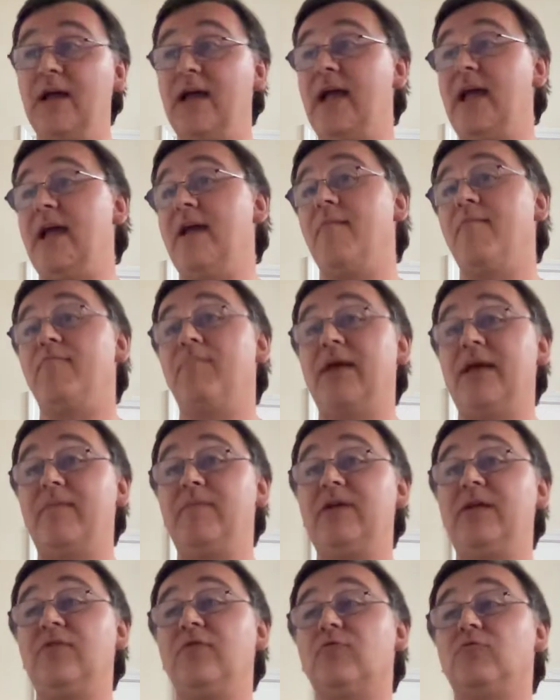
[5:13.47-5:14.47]
And
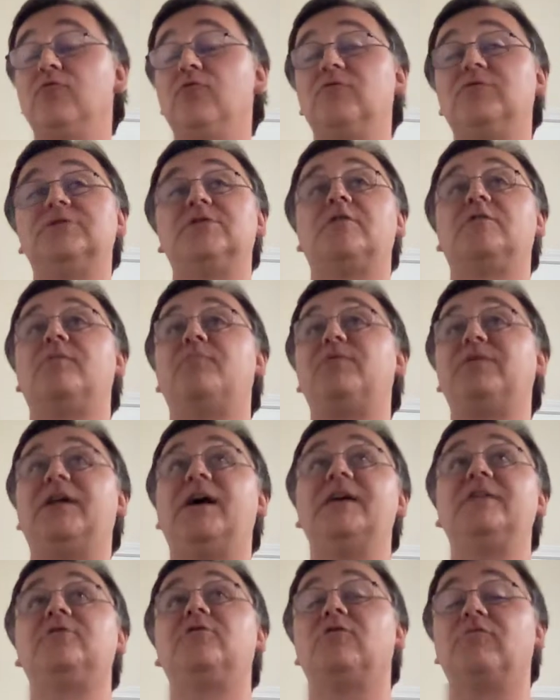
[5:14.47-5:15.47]
maybe the runes aren't
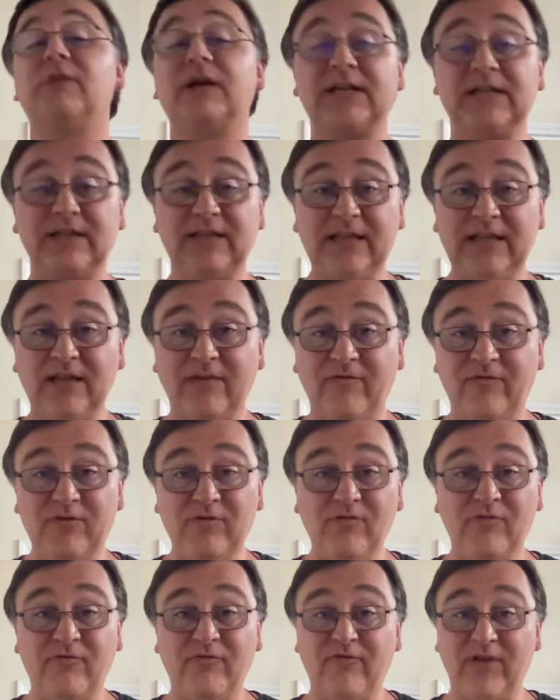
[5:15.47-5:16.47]
applied correctly if you
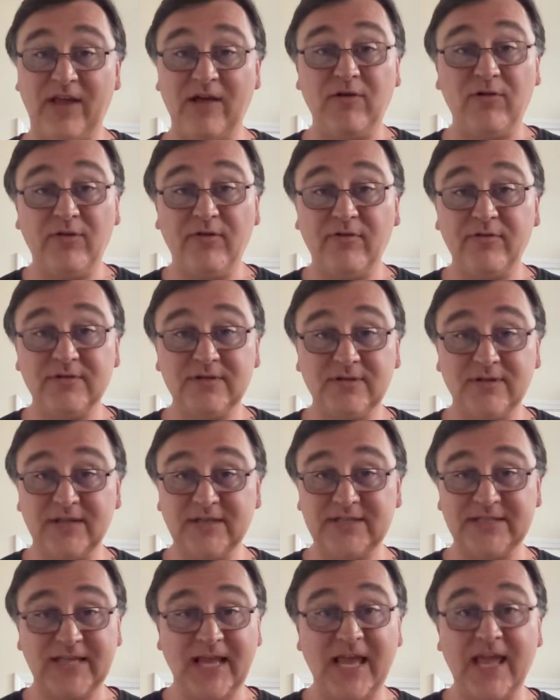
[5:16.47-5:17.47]
fail the
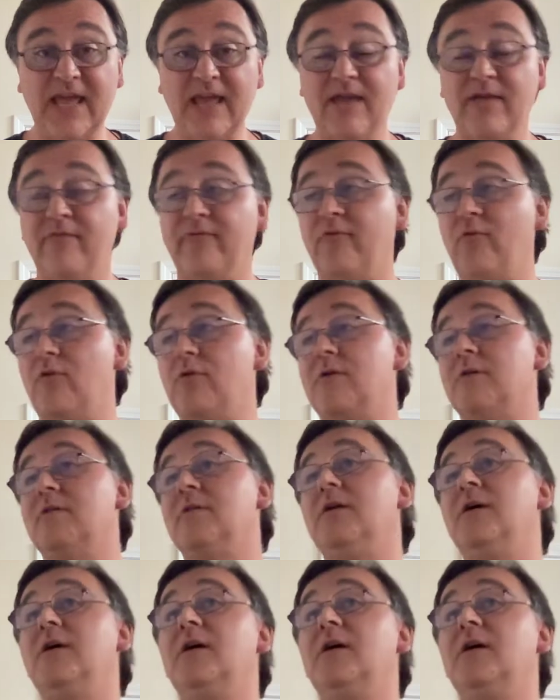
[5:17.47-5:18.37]
save, or